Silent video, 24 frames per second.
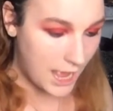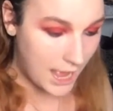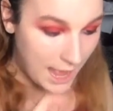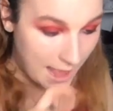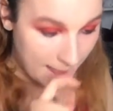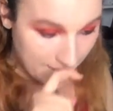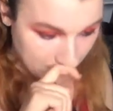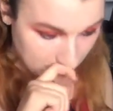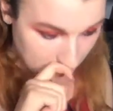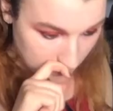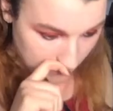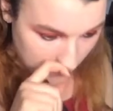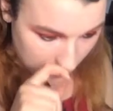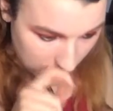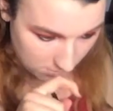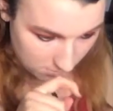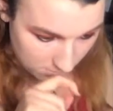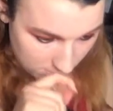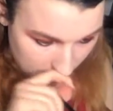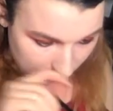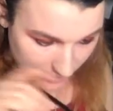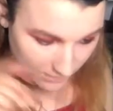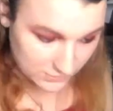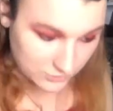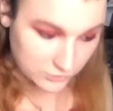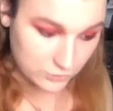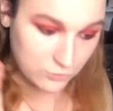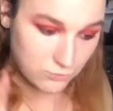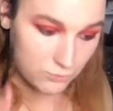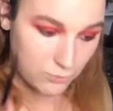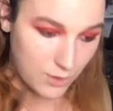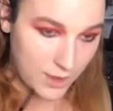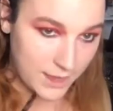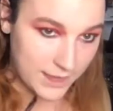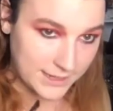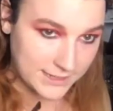I'm going to be using this
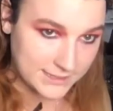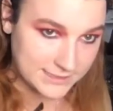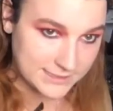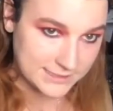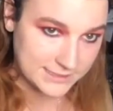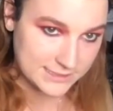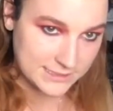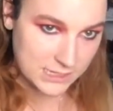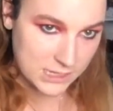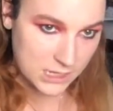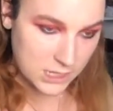twice.